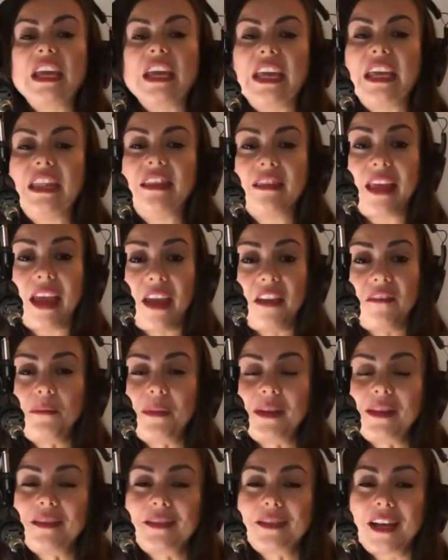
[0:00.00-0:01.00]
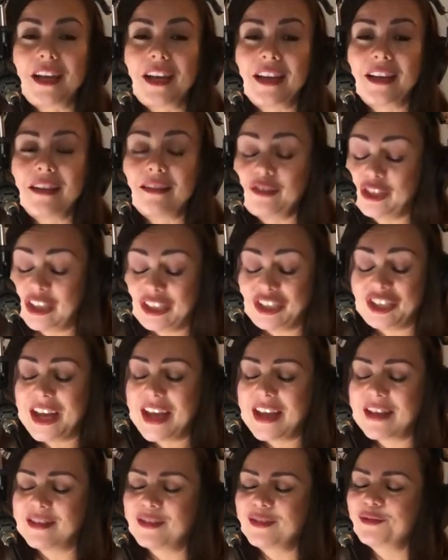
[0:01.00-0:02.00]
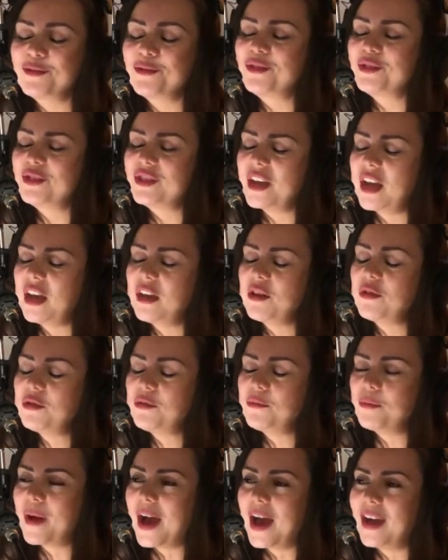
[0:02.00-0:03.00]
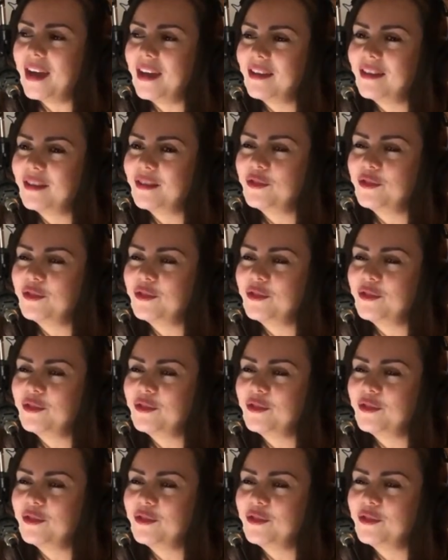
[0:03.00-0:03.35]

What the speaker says: it gave me the chance to say goodbye